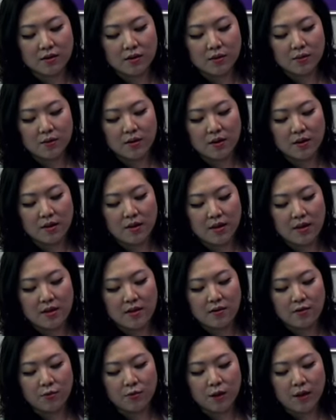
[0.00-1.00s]
with
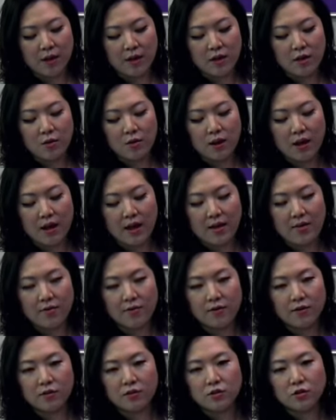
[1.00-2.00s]
is when you have
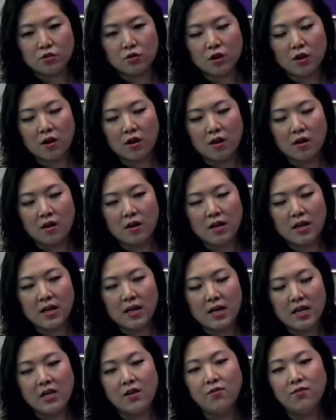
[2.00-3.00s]
a strong
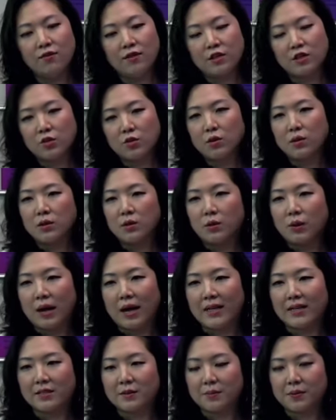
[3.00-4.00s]
individual who
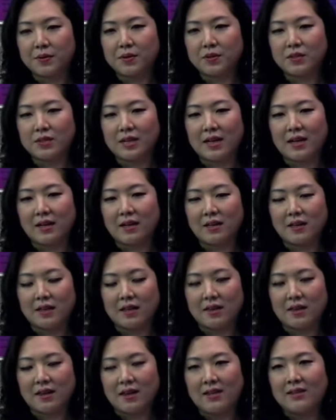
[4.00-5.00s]
has a personality
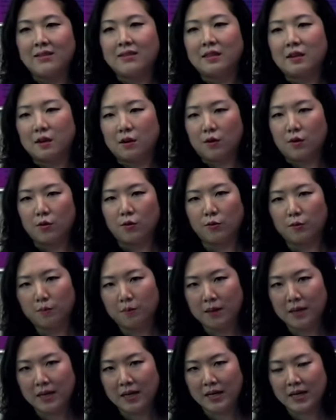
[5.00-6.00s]
that is their own
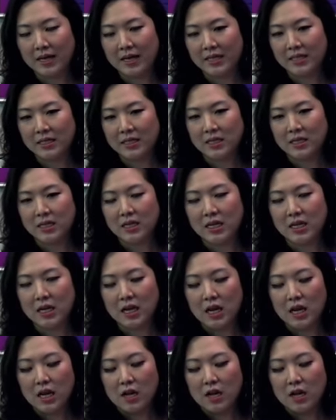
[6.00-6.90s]
media entity